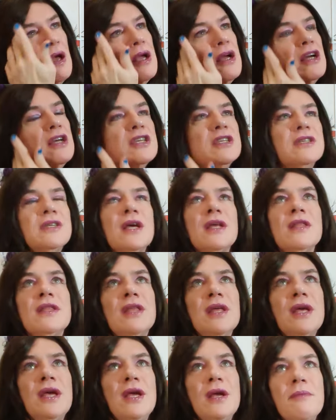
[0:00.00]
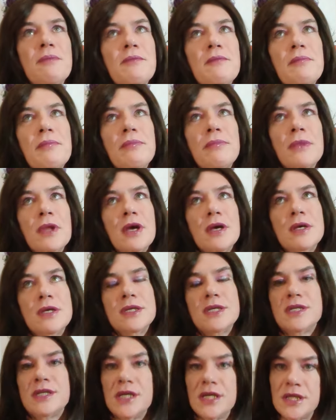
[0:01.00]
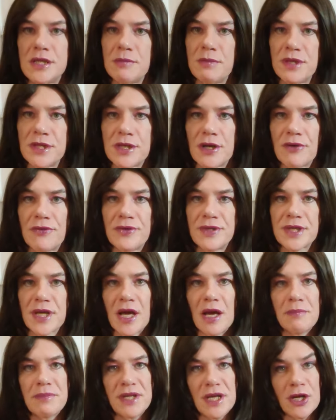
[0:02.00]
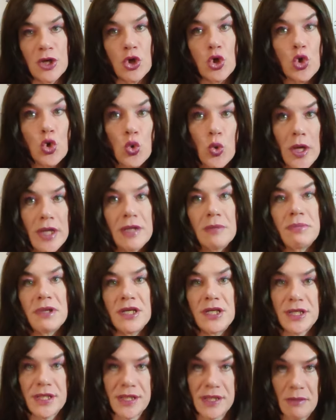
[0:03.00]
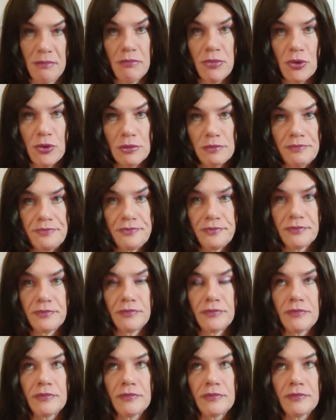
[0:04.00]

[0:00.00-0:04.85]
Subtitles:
Like I said, the system itself is kept incredibly simple.